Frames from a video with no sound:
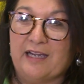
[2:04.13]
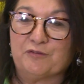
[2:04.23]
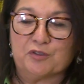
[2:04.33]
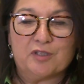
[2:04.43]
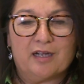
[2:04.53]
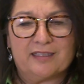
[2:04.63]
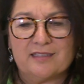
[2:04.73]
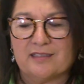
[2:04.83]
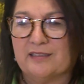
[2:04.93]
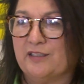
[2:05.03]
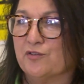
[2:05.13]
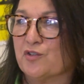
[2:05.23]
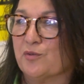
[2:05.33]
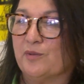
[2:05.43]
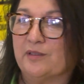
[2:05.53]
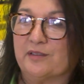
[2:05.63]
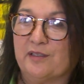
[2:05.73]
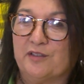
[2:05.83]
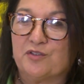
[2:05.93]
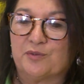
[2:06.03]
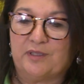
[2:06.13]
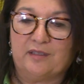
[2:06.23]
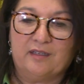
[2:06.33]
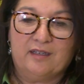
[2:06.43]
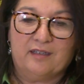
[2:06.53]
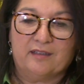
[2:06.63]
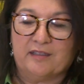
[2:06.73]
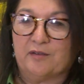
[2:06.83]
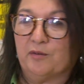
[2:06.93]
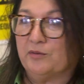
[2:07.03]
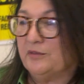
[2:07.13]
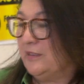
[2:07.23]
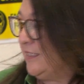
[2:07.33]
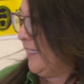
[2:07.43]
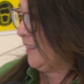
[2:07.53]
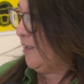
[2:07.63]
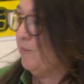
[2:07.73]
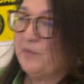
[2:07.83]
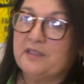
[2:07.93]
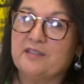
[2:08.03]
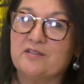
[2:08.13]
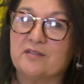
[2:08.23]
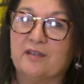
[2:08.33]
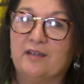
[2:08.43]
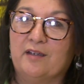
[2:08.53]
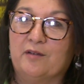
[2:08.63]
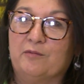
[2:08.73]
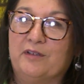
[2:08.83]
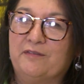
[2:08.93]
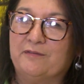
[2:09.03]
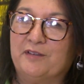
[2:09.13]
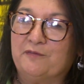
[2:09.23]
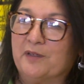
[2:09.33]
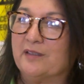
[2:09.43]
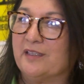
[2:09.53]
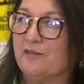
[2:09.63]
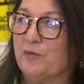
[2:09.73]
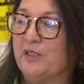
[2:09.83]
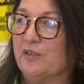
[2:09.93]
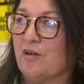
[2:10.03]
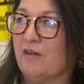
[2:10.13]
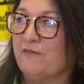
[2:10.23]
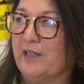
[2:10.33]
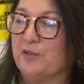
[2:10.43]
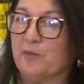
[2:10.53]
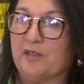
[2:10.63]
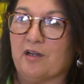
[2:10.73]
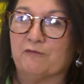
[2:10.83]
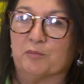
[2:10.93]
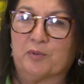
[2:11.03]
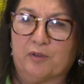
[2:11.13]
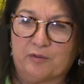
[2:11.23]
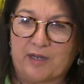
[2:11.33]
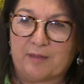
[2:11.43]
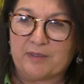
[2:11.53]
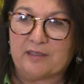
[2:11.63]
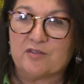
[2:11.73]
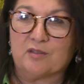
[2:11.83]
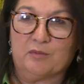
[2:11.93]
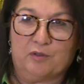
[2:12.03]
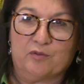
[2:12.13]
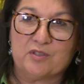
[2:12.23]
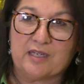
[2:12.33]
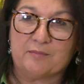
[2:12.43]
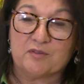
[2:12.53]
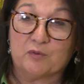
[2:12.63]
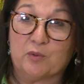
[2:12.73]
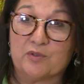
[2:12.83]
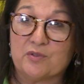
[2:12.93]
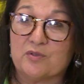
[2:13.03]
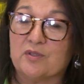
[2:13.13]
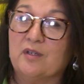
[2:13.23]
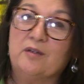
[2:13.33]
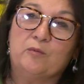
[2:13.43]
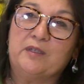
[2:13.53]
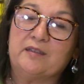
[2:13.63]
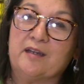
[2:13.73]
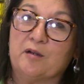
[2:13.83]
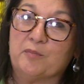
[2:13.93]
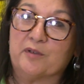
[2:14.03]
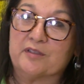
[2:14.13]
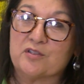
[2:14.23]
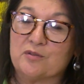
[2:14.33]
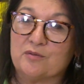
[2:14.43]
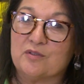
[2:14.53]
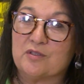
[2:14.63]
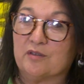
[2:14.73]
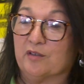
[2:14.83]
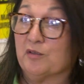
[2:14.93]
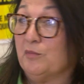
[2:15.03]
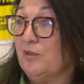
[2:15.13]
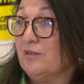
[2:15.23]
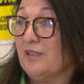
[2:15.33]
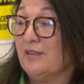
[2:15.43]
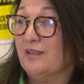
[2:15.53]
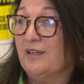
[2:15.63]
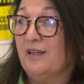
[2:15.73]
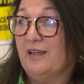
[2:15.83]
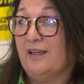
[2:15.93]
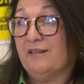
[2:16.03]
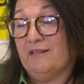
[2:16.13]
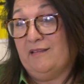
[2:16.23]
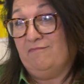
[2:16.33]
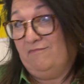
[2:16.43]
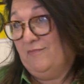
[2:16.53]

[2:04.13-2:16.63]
After talking to leaders throughout the country that own tech companies, we felt that if we could find a way to offer programming in some of those types of courses, we could help our students in our community and